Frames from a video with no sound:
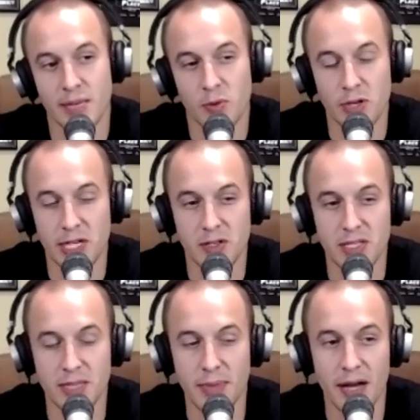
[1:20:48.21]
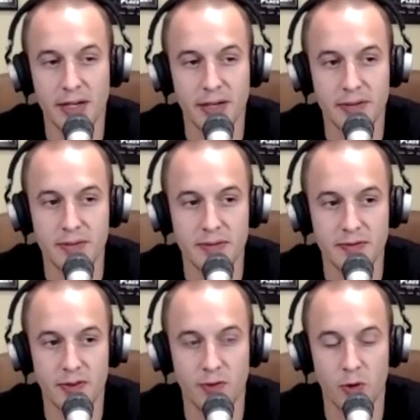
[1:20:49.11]
more dangerous than Monaco
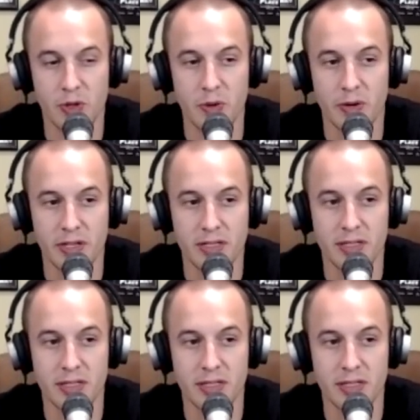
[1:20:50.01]
for Formula One?